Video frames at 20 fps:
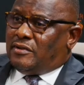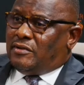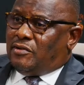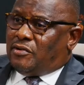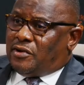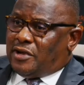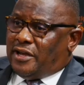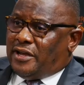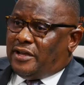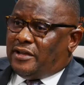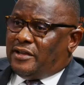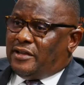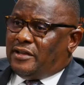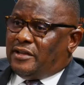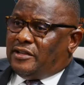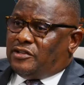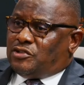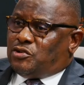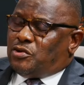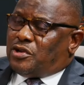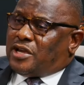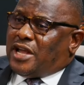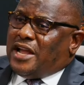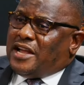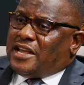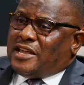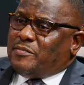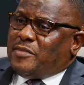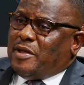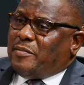okay? So you
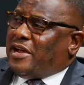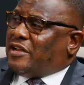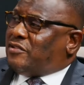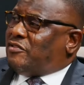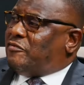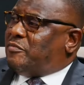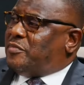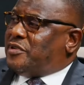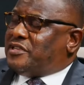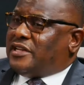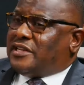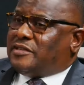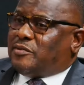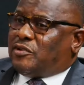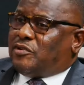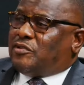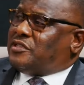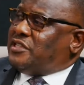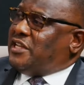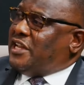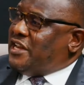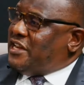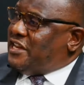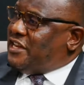can't keep them out of business because they